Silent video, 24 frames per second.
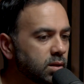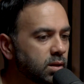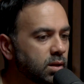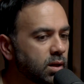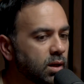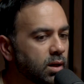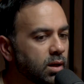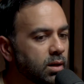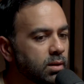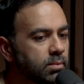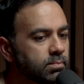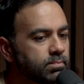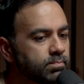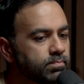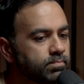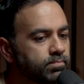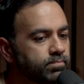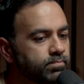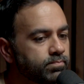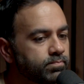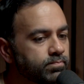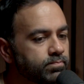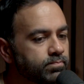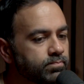Um,
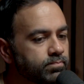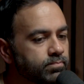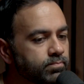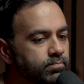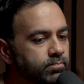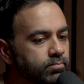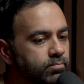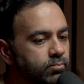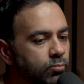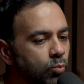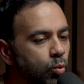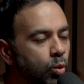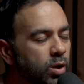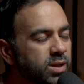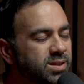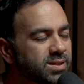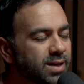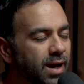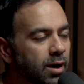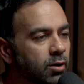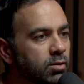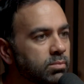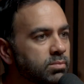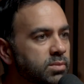what's
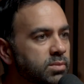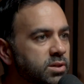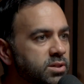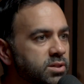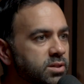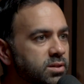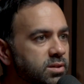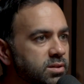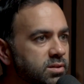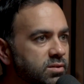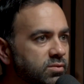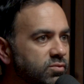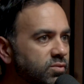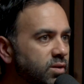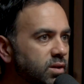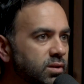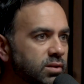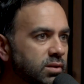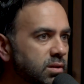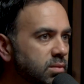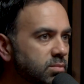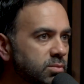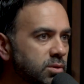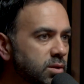our mission as a
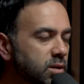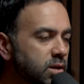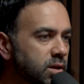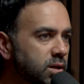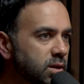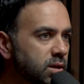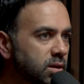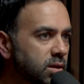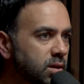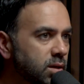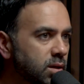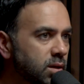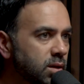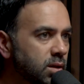faith community?